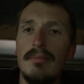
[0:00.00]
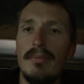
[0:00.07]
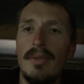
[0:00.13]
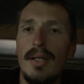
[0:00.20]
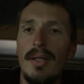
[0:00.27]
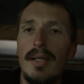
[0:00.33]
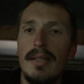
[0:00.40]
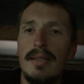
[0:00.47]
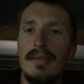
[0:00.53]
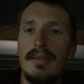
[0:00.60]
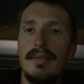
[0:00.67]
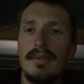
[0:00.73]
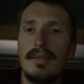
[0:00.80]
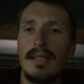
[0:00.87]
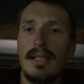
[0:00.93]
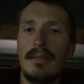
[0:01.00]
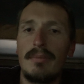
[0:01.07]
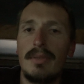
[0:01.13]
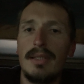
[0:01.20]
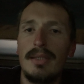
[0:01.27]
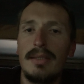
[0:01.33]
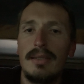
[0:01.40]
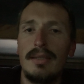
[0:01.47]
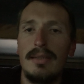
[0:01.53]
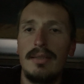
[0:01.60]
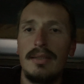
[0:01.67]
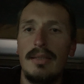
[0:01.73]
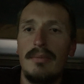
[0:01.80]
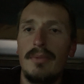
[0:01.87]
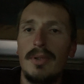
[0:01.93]
But he's telling me
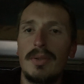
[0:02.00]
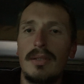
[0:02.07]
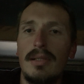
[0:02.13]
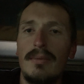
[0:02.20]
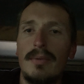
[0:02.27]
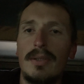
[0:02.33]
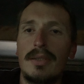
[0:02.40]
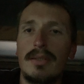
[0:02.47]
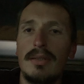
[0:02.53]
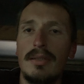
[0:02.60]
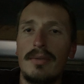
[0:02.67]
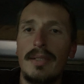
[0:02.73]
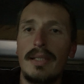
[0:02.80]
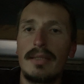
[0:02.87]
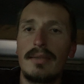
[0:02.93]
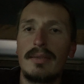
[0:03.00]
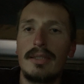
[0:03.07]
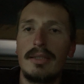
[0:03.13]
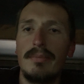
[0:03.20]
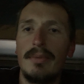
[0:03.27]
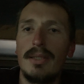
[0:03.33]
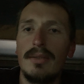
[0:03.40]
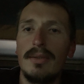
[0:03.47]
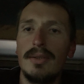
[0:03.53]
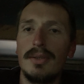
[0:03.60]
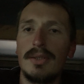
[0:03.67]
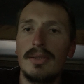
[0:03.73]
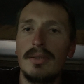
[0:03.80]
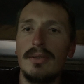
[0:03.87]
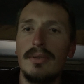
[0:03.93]
he mostly works on tractors, but
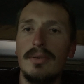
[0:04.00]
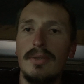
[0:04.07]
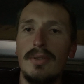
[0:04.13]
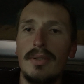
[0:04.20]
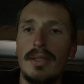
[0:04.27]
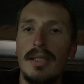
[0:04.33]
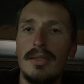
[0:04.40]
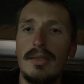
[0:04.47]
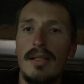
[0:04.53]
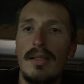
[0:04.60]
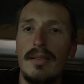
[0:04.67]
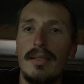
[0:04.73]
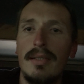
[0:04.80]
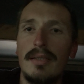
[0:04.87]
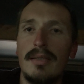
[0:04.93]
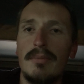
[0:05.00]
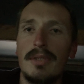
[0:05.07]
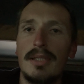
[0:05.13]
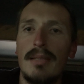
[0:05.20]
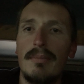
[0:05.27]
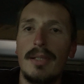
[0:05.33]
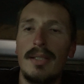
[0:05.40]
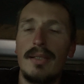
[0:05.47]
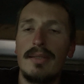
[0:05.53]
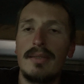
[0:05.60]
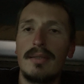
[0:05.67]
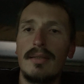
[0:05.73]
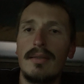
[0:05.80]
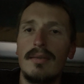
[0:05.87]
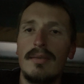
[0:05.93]
also occasionally some
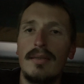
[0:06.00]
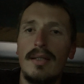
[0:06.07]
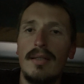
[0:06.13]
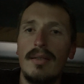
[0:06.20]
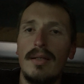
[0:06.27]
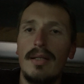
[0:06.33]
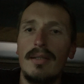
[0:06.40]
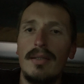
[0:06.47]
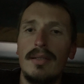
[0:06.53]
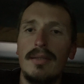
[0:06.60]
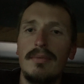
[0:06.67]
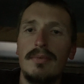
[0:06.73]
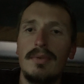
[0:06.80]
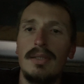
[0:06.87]
semis and other